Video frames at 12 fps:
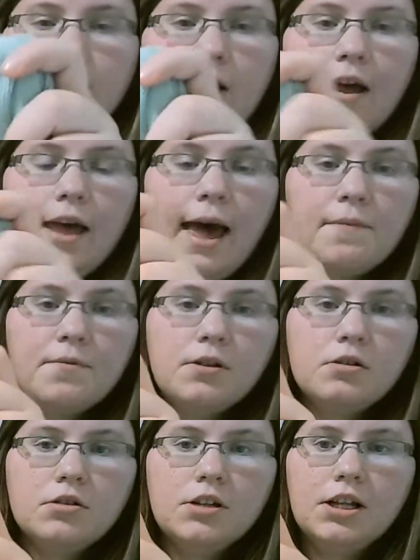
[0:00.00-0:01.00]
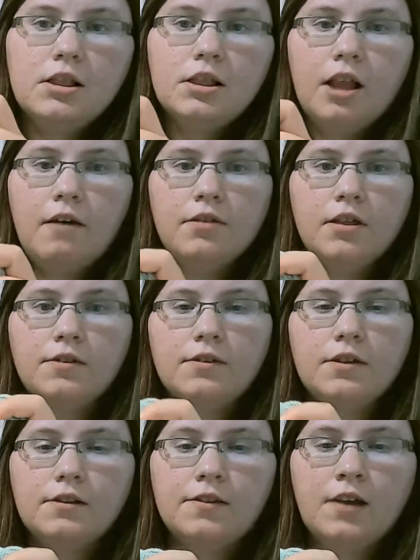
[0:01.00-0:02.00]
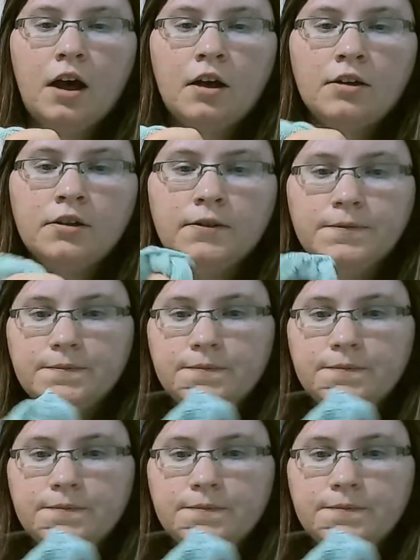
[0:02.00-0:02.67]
I absolutely love this design,